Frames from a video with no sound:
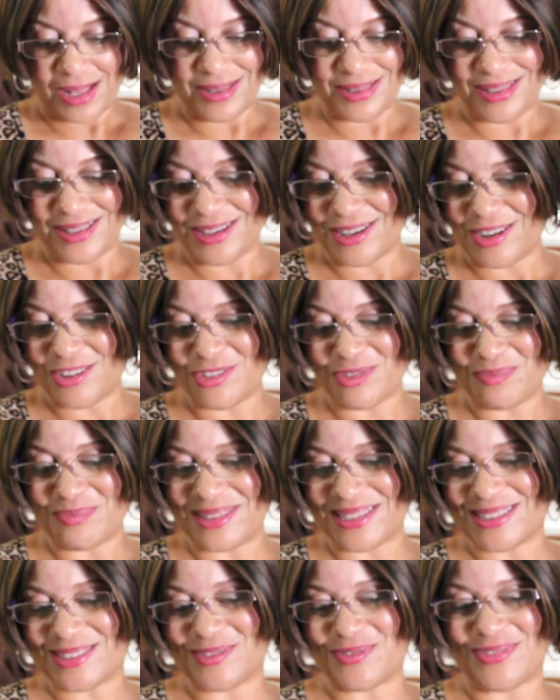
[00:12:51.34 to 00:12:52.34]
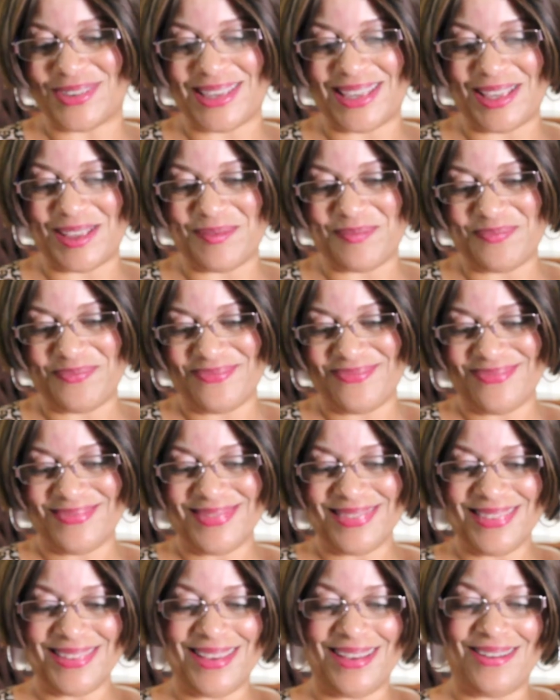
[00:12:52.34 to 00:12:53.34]
Love, Miss V.
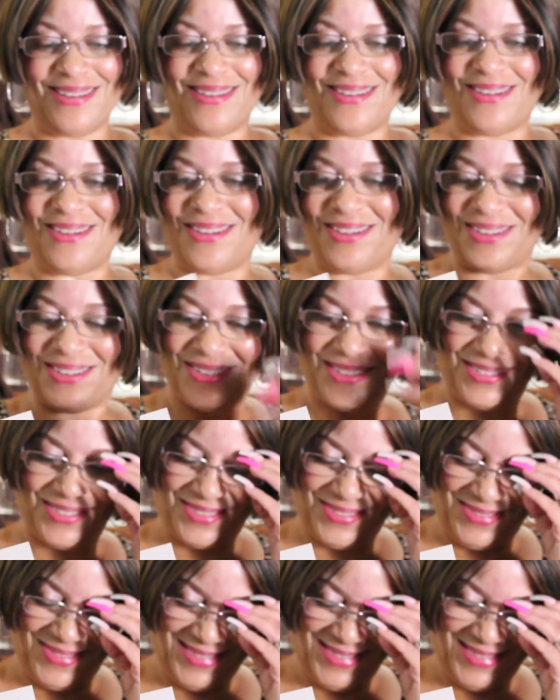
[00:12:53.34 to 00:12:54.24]
Oh,